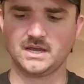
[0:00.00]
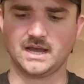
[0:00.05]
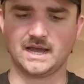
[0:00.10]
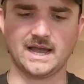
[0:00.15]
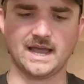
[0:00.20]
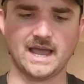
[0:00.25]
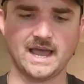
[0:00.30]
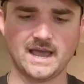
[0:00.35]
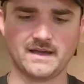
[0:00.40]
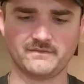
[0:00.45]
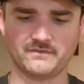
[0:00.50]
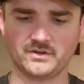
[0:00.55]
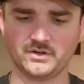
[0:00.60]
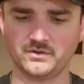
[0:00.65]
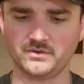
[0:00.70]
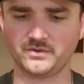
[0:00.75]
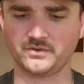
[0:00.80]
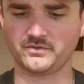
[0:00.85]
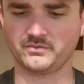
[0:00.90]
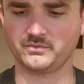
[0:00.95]
I have
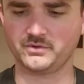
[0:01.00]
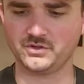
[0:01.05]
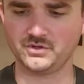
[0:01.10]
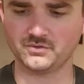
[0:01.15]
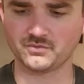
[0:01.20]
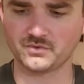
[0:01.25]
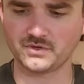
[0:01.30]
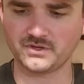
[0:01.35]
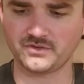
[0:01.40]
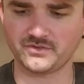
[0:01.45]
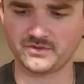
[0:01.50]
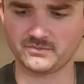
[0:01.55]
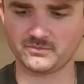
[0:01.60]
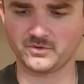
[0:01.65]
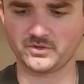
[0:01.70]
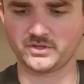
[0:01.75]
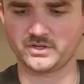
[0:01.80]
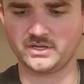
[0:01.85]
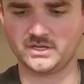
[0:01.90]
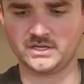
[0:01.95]
noticed when you
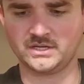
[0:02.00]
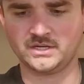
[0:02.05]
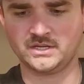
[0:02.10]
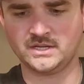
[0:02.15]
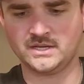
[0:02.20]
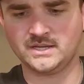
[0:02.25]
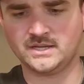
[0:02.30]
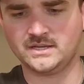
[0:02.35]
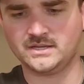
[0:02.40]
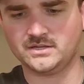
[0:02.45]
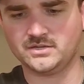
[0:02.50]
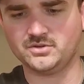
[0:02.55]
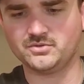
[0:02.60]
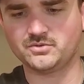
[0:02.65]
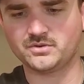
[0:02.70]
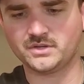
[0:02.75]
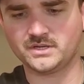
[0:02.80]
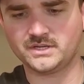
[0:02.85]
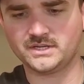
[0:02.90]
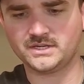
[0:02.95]
reassemble the gun, you
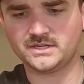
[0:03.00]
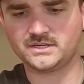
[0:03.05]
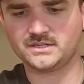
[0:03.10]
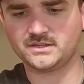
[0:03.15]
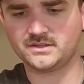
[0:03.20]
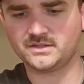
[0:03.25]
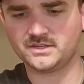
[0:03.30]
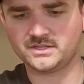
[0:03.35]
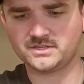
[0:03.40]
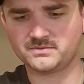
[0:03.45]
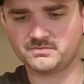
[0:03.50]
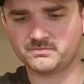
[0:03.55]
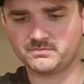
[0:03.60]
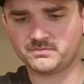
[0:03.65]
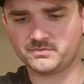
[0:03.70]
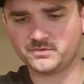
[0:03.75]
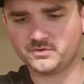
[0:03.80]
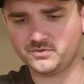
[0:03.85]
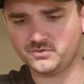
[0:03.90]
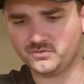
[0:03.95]
can get it to
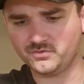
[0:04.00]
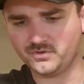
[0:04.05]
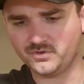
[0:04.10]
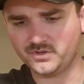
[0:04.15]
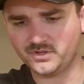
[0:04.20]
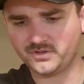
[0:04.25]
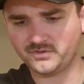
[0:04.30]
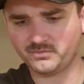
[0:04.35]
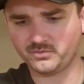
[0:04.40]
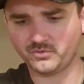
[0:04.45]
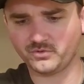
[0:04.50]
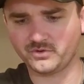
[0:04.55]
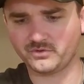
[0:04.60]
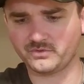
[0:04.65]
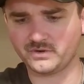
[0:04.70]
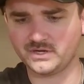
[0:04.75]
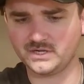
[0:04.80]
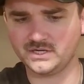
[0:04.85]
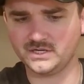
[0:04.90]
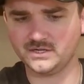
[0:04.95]
this point
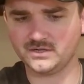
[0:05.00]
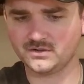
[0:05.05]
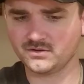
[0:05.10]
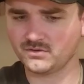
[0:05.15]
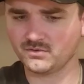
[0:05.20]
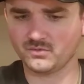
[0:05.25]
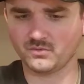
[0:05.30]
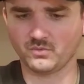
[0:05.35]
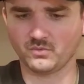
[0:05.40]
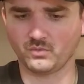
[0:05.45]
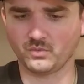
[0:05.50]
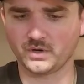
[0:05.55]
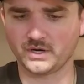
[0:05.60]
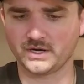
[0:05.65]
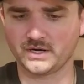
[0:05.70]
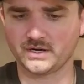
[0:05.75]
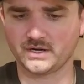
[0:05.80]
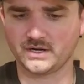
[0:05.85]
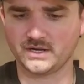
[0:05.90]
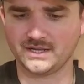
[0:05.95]
right here
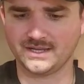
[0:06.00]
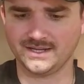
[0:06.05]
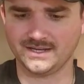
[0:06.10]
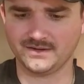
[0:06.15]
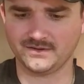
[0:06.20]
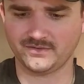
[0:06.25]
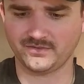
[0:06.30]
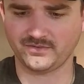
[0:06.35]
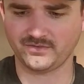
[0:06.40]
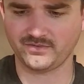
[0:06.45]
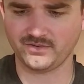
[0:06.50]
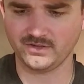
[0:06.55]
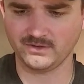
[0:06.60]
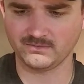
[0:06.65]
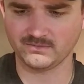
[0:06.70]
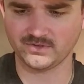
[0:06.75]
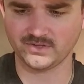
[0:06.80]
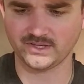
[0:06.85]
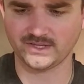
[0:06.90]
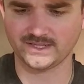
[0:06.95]
where it
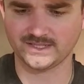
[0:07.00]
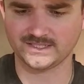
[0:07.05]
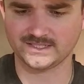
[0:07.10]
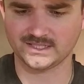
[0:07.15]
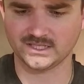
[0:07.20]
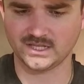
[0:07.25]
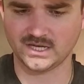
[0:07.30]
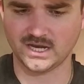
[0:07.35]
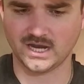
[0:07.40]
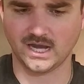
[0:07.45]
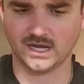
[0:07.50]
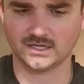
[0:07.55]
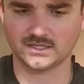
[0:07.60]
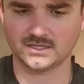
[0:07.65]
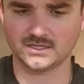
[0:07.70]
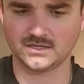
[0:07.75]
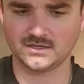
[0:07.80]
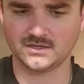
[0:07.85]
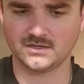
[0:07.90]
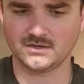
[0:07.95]
seems like it's
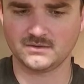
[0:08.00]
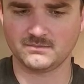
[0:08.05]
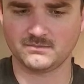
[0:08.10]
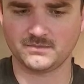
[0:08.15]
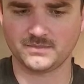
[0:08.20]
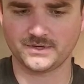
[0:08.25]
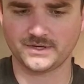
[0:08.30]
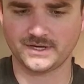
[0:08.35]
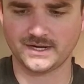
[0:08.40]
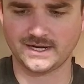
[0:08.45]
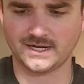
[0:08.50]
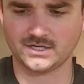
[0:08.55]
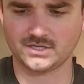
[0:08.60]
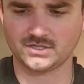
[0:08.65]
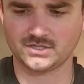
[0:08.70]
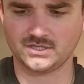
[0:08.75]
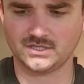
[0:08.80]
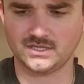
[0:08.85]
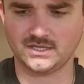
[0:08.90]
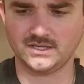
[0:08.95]
locked, but it
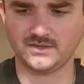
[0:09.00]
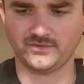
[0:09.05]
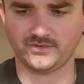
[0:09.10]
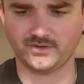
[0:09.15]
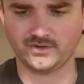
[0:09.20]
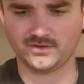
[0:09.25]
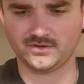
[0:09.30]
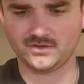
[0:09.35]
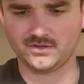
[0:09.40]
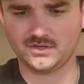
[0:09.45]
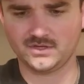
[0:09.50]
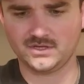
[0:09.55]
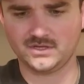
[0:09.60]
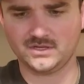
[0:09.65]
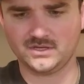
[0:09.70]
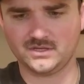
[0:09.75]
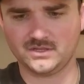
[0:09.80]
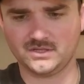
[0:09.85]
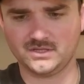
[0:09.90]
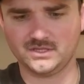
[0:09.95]
actually isn't.
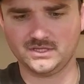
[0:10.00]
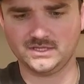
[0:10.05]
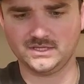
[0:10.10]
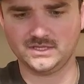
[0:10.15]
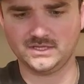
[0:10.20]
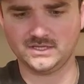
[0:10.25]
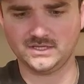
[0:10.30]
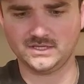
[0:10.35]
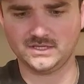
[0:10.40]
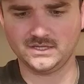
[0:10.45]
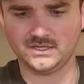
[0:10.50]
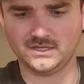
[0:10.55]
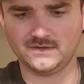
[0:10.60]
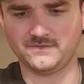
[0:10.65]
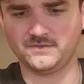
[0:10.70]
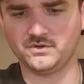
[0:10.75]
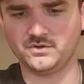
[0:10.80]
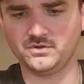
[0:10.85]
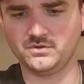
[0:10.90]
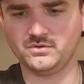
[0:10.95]

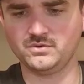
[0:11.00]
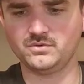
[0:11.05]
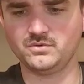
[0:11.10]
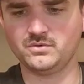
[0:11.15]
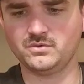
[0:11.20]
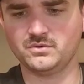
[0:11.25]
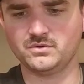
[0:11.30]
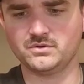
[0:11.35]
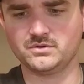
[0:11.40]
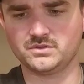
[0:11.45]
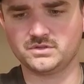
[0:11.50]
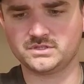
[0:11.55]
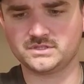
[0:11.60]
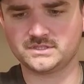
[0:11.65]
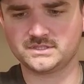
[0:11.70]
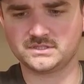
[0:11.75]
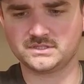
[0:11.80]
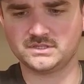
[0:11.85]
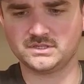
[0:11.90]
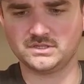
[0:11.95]
If you
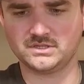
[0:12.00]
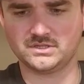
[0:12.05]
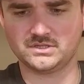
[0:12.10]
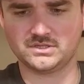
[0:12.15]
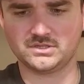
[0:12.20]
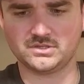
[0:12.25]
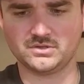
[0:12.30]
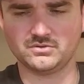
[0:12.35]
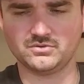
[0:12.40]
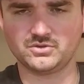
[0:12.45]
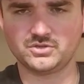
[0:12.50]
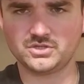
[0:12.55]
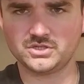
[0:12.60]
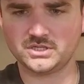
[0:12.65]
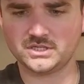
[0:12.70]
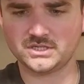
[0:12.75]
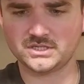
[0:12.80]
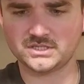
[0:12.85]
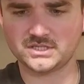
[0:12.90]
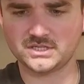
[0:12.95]
do
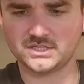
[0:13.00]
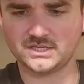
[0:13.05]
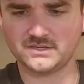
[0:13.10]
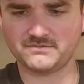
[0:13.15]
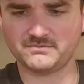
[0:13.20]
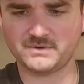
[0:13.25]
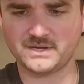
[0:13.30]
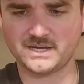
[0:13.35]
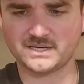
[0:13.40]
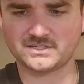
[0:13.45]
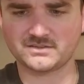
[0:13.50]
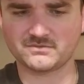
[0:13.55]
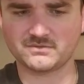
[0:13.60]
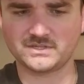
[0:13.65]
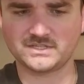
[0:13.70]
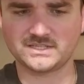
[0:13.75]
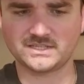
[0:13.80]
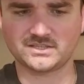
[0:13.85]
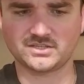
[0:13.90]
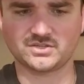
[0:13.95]
just enough back to
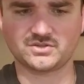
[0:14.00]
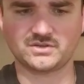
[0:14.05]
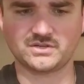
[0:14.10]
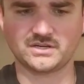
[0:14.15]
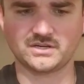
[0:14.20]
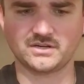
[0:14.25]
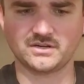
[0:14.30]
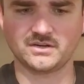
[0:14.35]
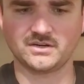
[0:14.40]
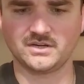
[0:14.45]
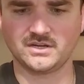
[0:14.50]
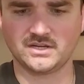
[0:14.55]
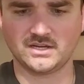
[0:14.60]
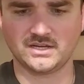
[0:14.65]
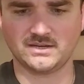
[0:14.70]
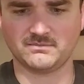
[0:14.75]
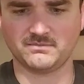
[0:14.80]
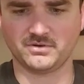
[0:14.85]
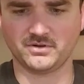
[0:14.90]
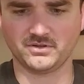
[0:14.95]
reset the trigger
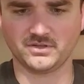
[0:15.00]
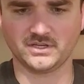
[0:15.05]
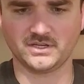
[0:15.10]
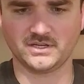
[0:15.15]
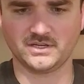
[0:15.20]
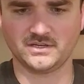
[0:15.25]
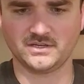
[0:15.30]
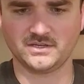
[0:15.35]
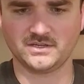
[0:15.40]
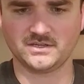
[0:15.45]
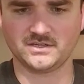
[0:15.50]
and pull it,